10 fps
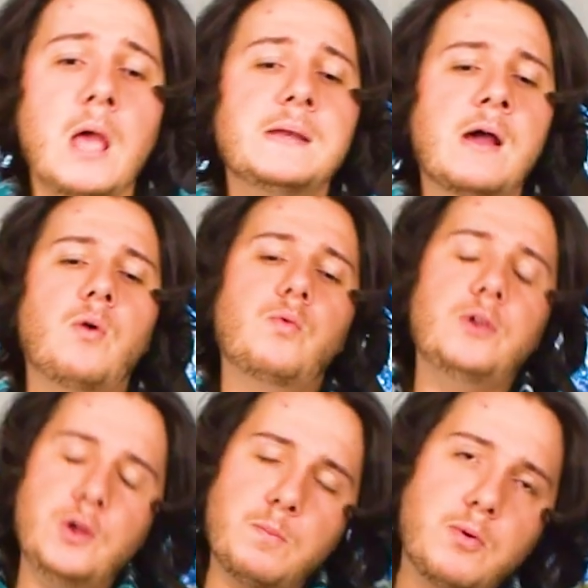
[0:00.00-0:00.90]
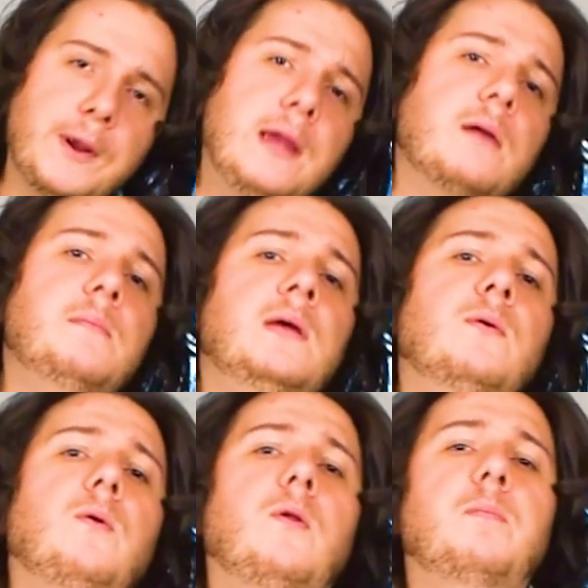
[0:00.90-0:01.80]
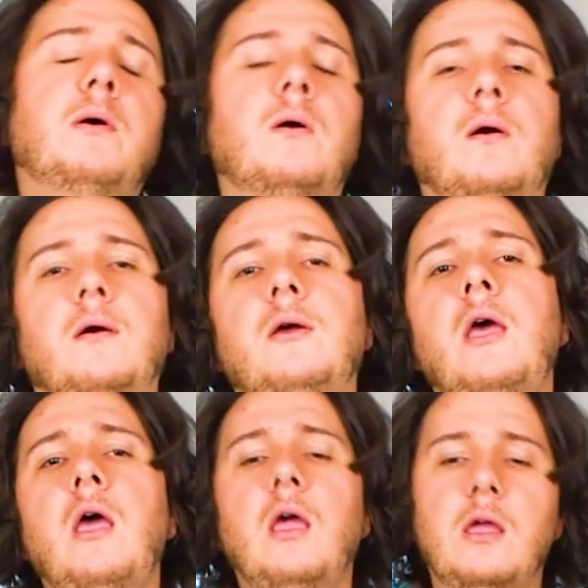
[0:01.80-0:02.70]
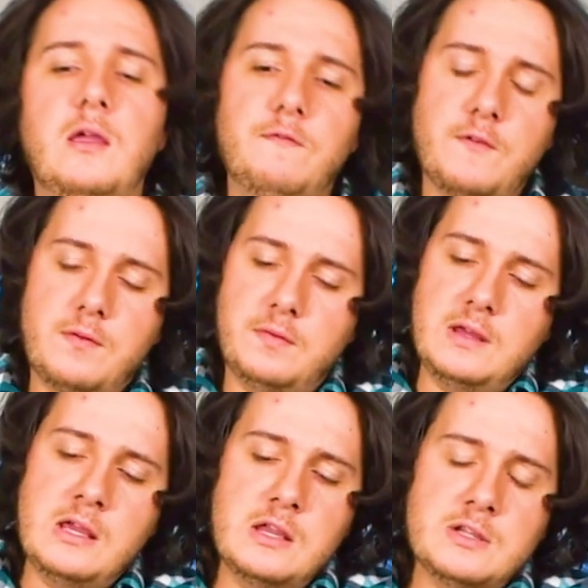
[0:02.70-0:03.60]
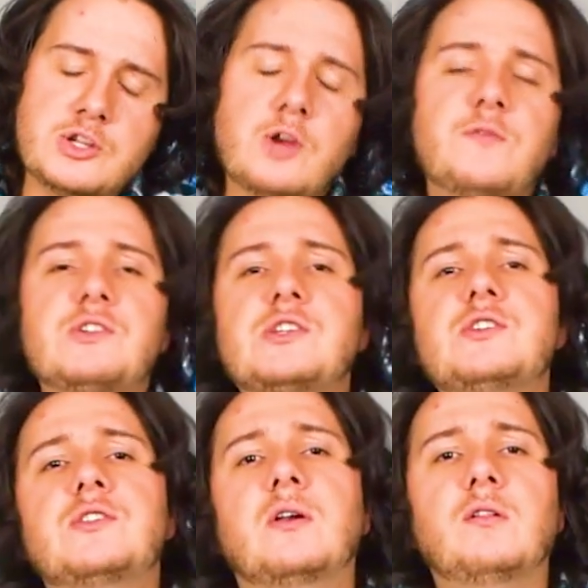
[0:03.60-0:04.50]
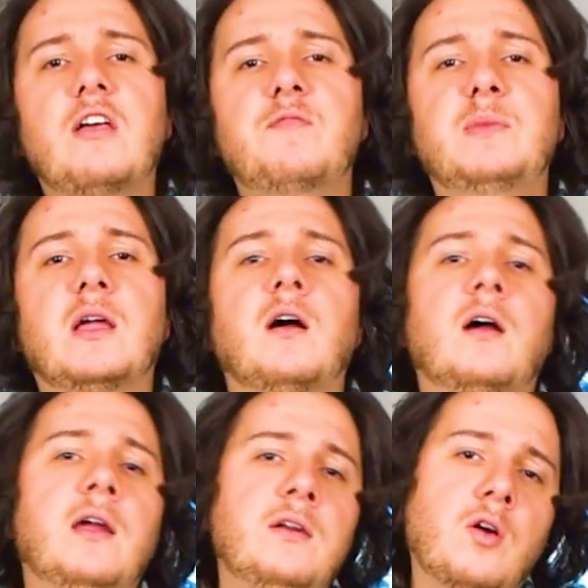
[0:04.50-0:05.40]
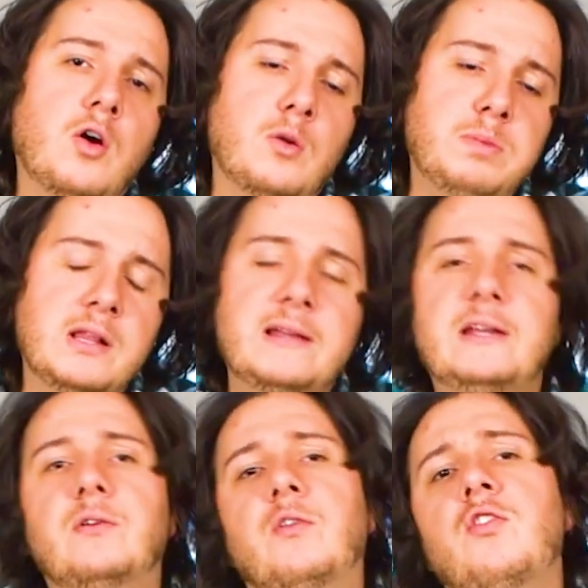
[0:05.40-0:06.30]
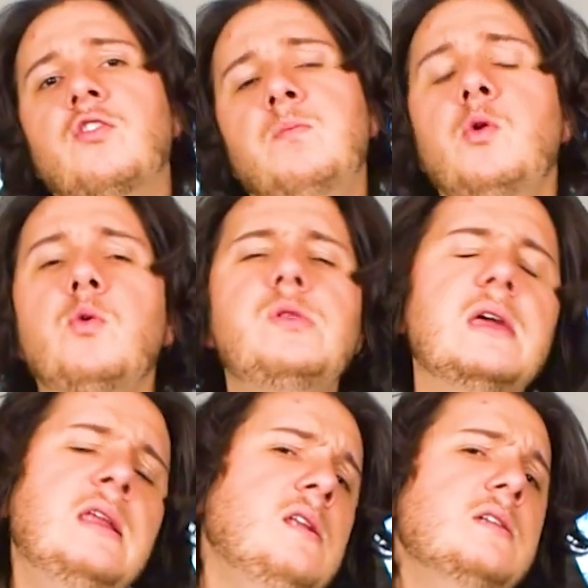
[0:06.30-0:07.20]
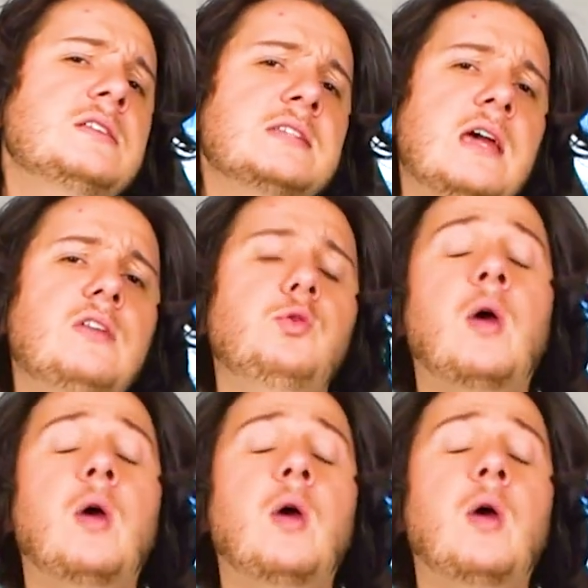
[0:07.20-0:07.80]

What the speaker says: Now, when you break a mineral apart, if the surfaces that are left behind are planar and smooth, it is said to